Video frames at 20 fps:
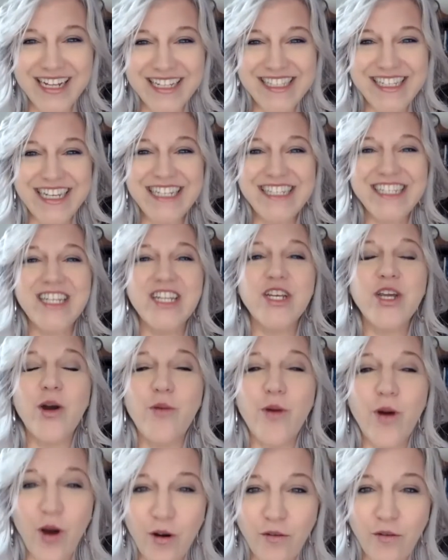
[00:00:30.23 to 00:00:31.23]
It's easy to
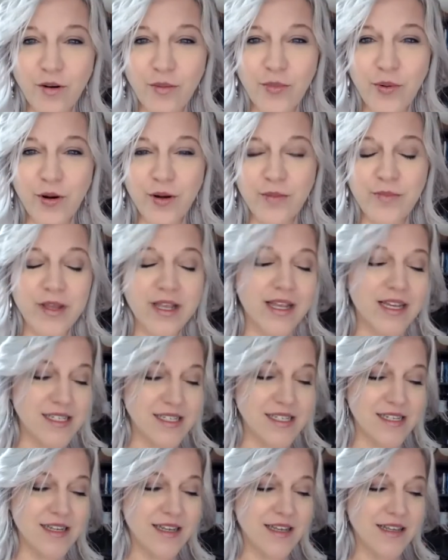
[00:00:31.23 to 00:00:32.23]
go overboard
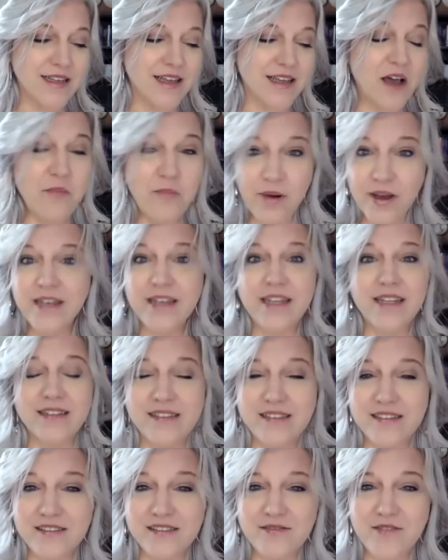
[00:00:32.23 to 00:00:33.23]
because
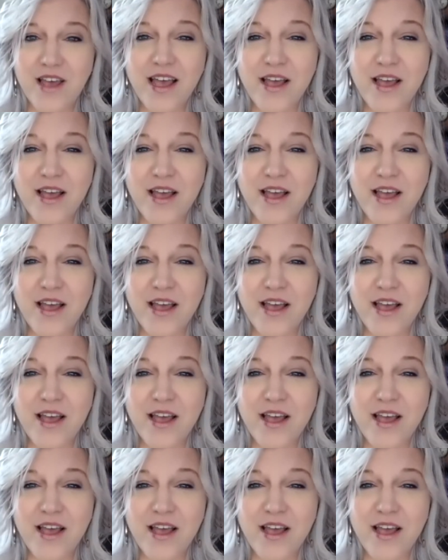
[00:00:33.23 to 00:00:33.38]
abundance.